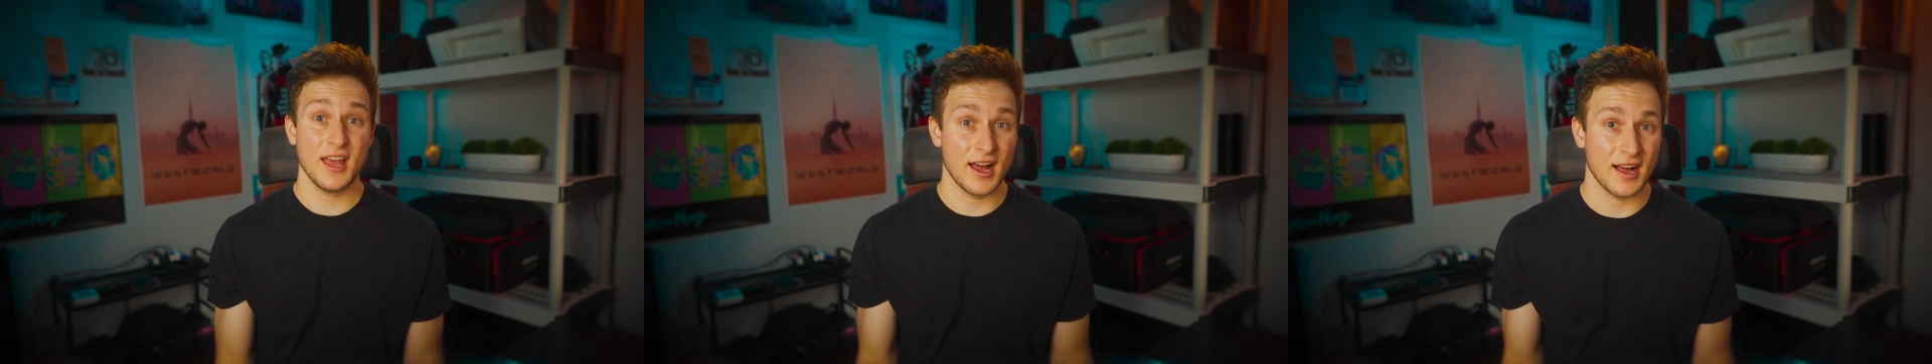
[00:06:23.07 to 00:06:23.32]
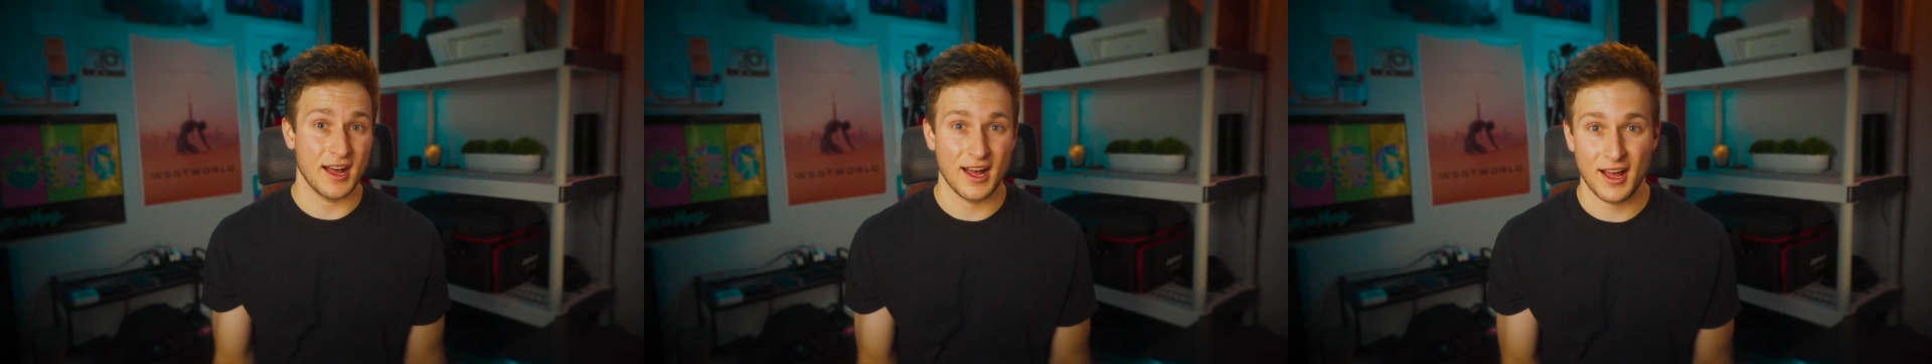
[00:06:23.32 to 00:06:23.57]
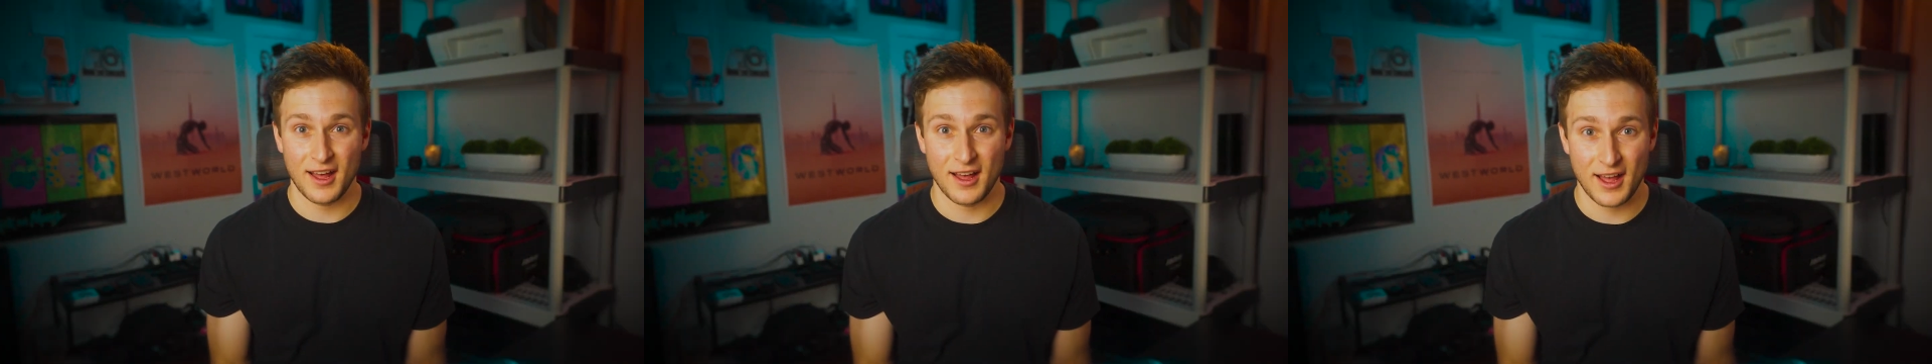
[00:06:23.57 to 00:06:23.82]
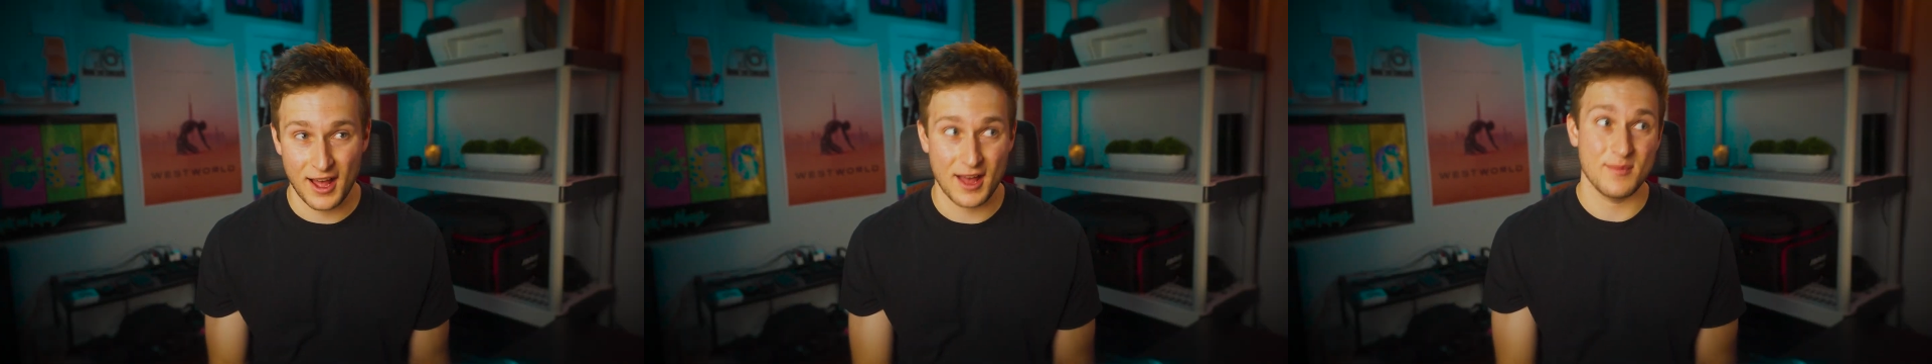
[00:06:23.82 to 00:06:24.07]
Yeah,
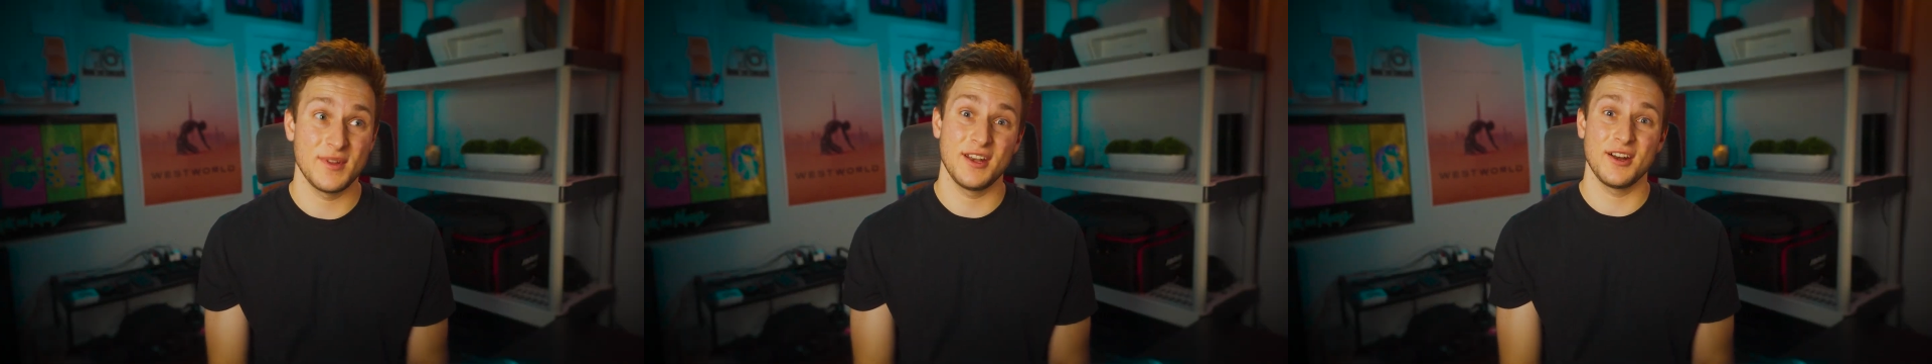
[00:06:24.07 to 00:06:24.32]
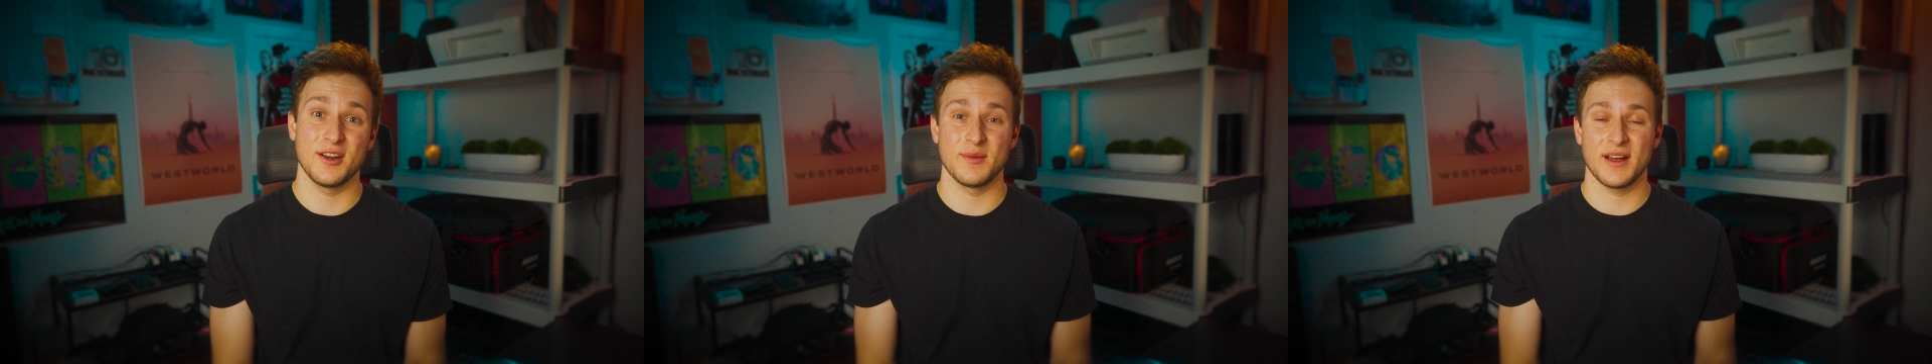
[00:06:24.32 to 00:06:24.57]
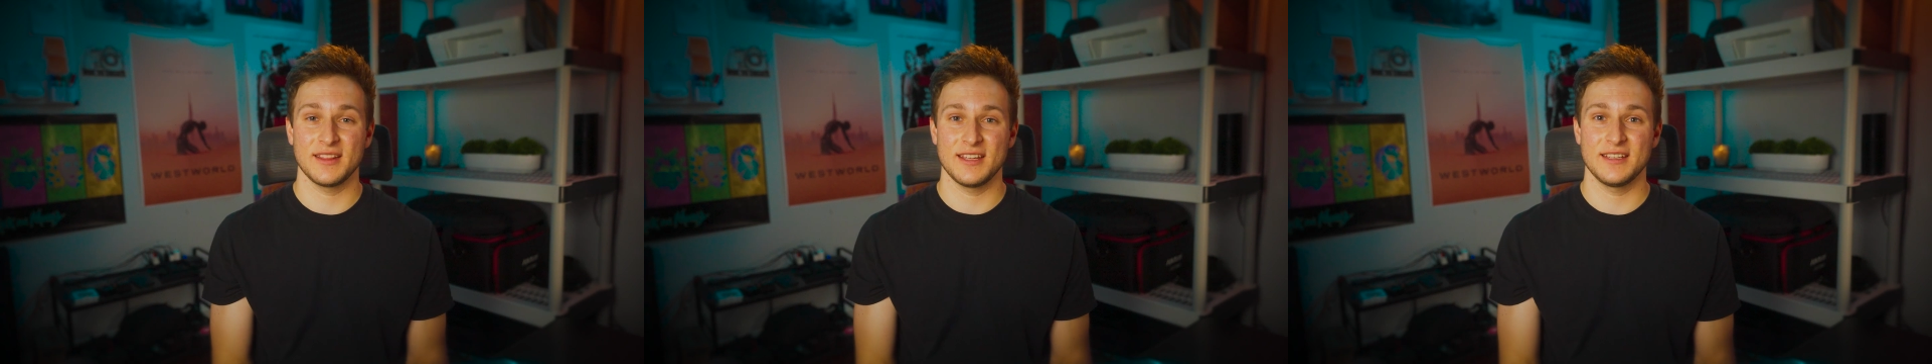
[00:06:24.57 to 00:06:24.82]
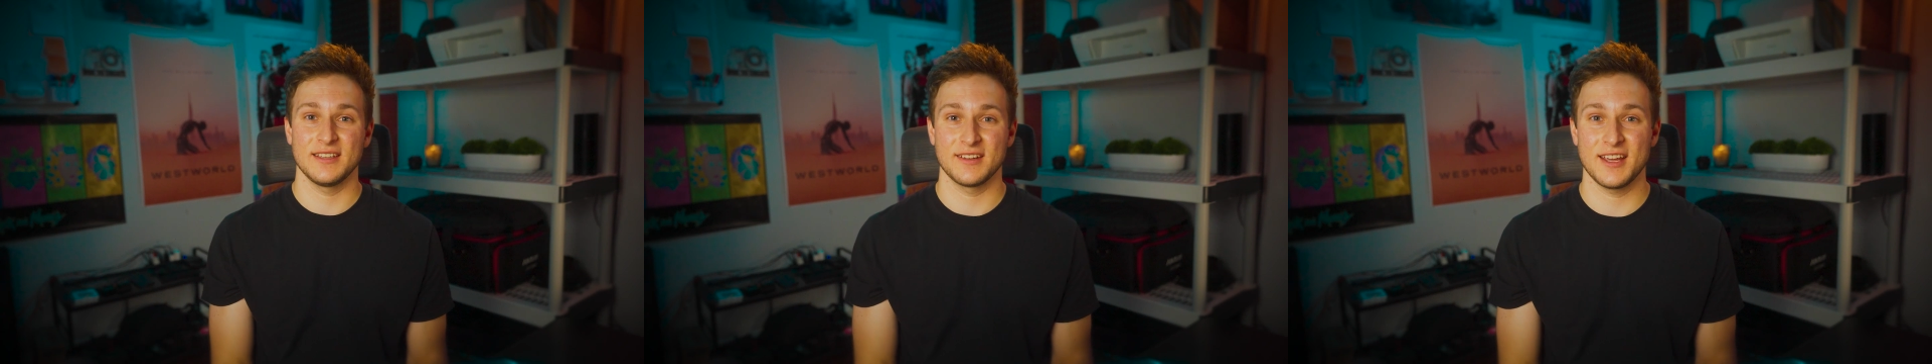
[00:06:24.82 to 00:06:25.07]
I'm a nerd about
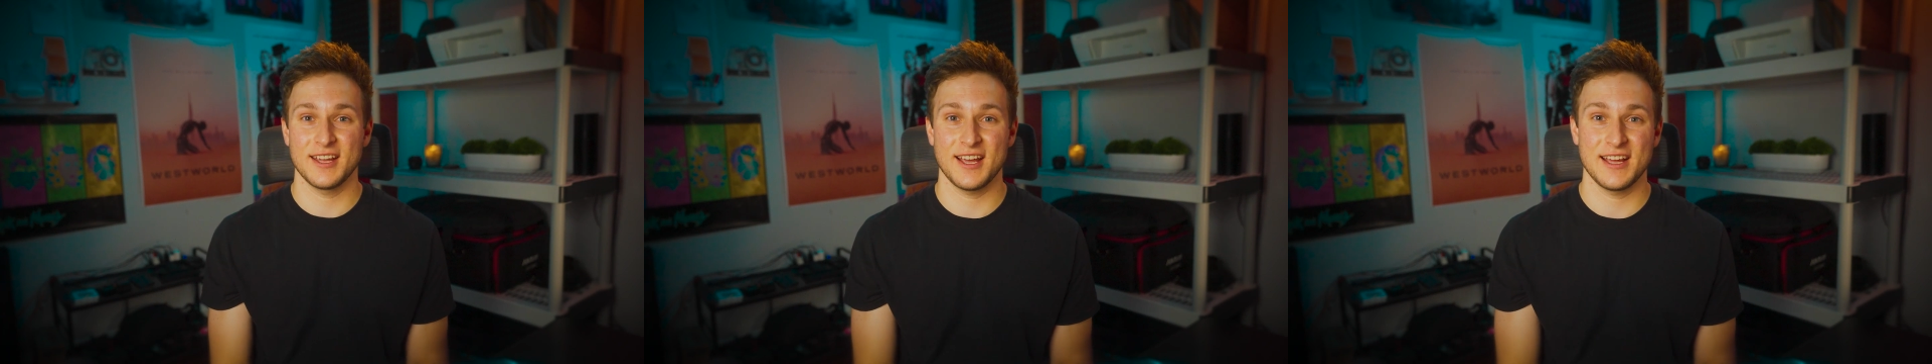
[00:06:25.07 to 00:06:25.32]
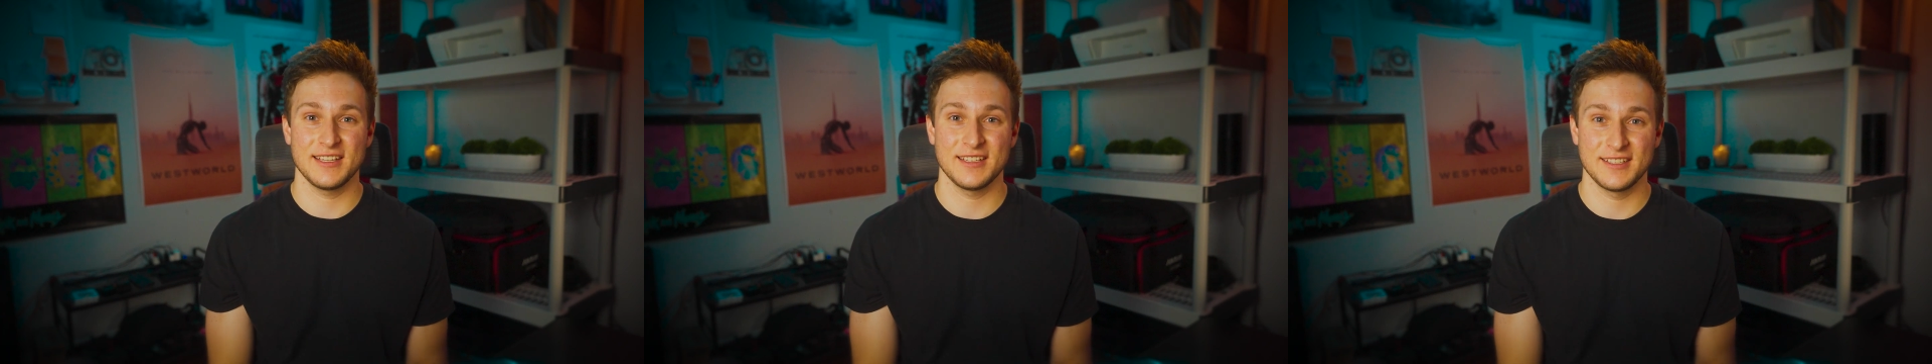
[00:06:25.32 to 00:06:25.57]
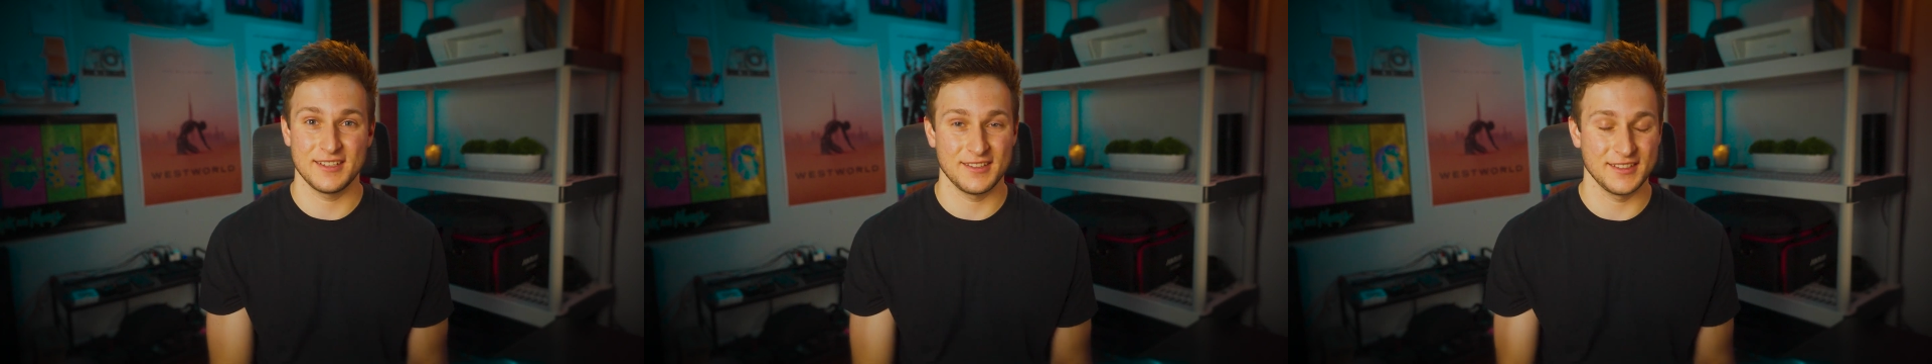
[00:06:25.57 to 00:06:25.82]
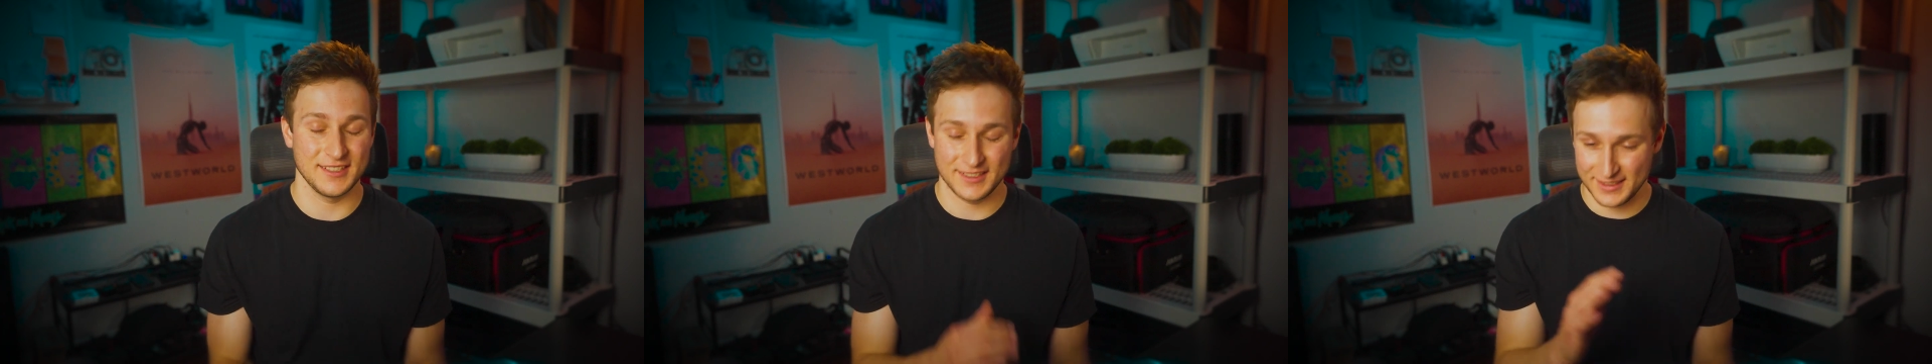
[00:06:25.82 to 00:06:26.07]
this, okay guys?
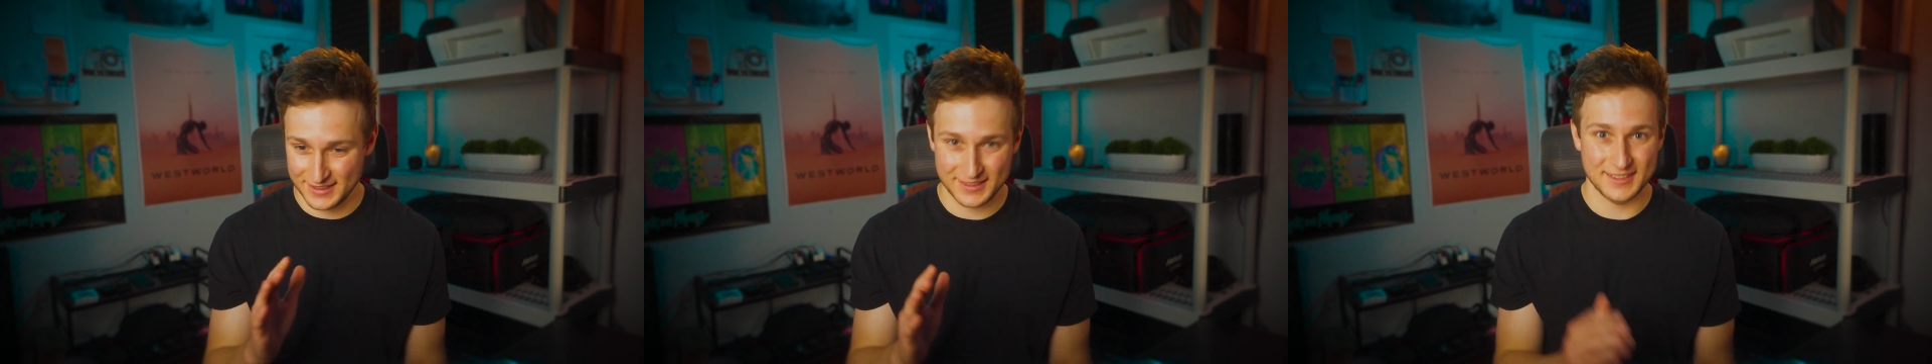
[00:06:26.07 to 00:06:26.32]
So just